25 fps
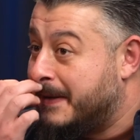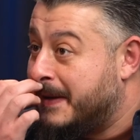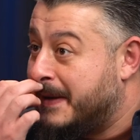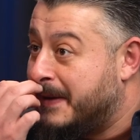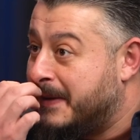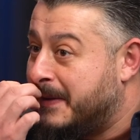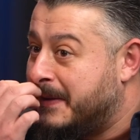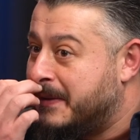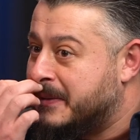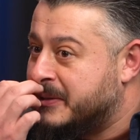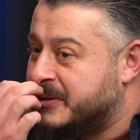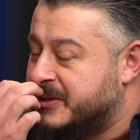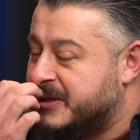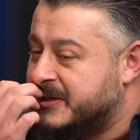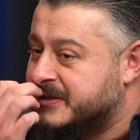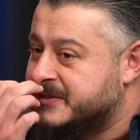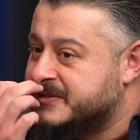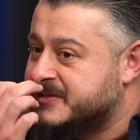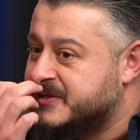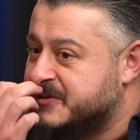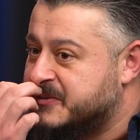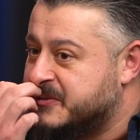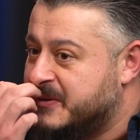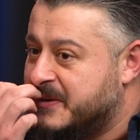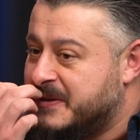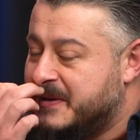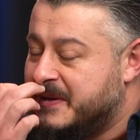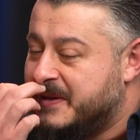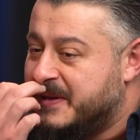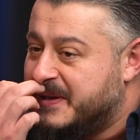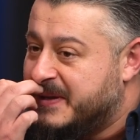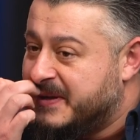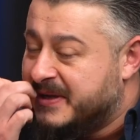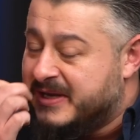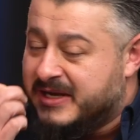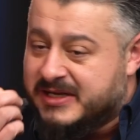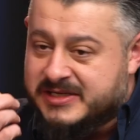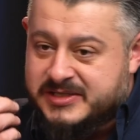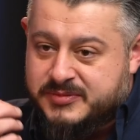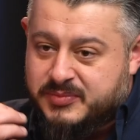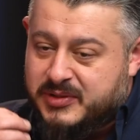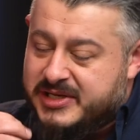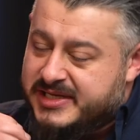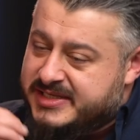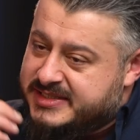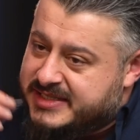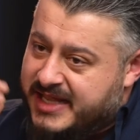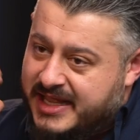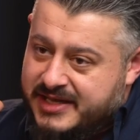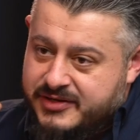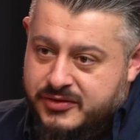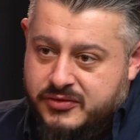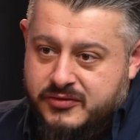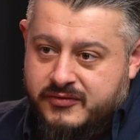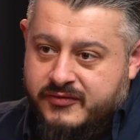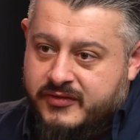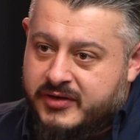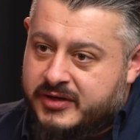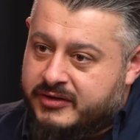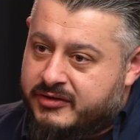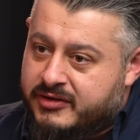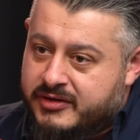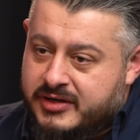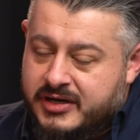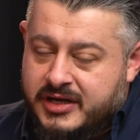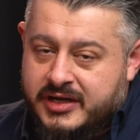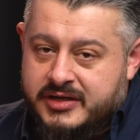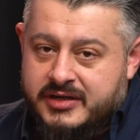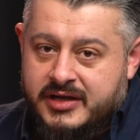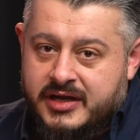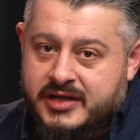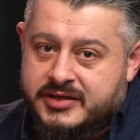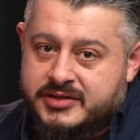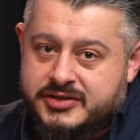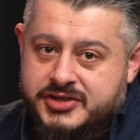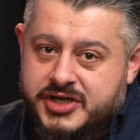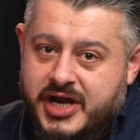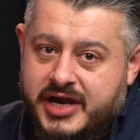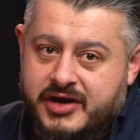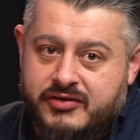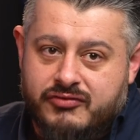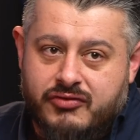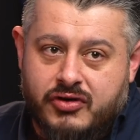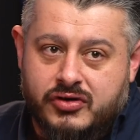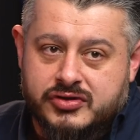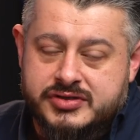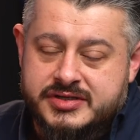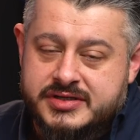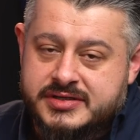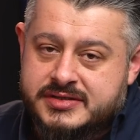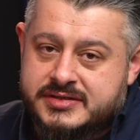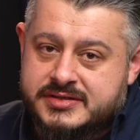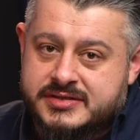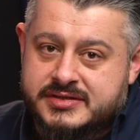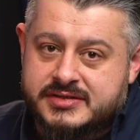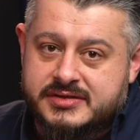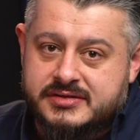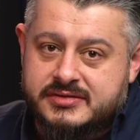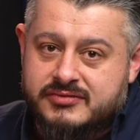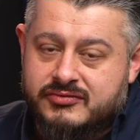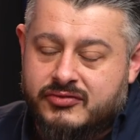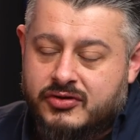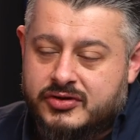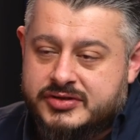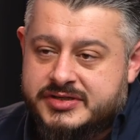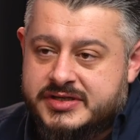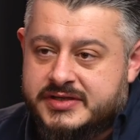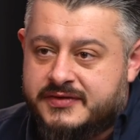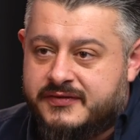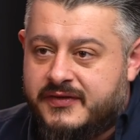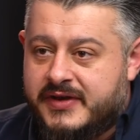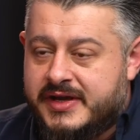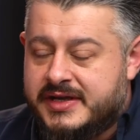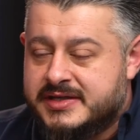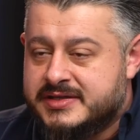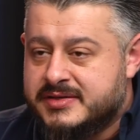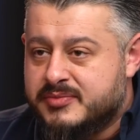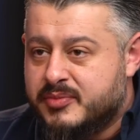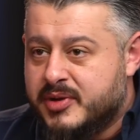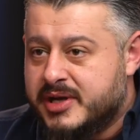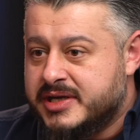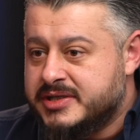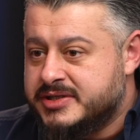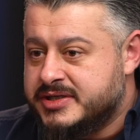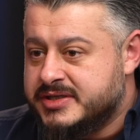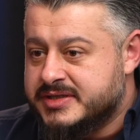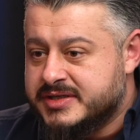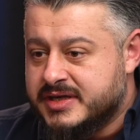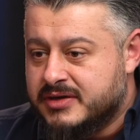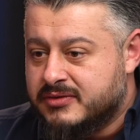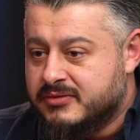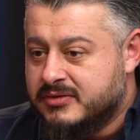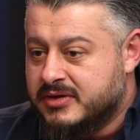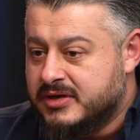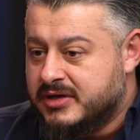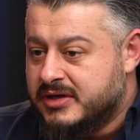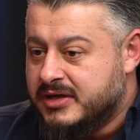on things. So guys, please head over and check Ross's feeds and pages out.